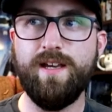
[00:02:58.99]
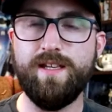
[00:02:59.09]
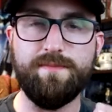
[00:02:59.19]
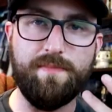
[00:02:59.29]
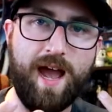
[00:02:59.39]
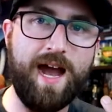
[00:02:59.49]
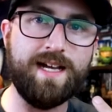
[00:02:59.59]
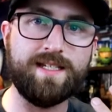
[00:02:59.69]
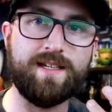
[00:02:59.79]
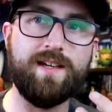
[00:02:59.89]
his
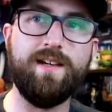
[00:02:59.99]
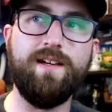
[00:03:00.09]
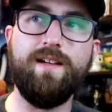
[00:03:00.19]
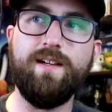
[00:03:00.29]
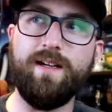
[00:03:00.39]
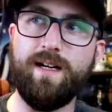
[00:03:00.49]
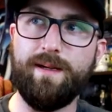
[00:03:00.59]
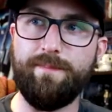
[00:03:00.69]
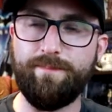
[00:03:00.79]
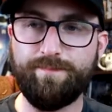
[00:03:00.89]
mask,
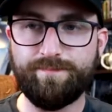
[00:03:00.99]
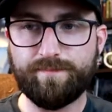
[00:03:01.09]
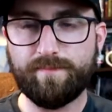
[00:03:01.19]
um,